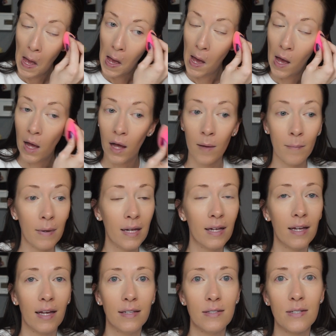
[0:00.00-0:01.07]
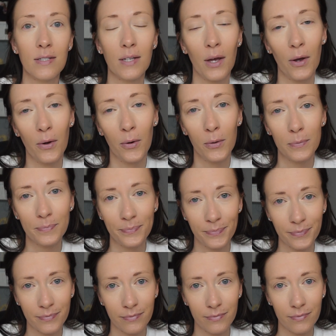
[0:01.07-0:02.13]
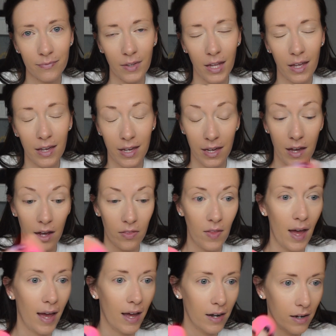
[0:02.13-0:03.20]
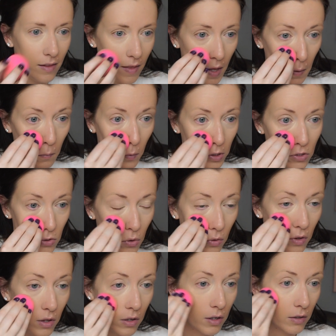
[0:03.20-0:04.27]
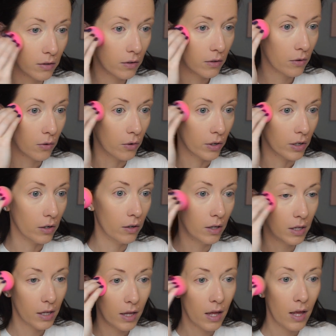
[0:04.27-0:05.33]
And so he got that, and then we sold the grill.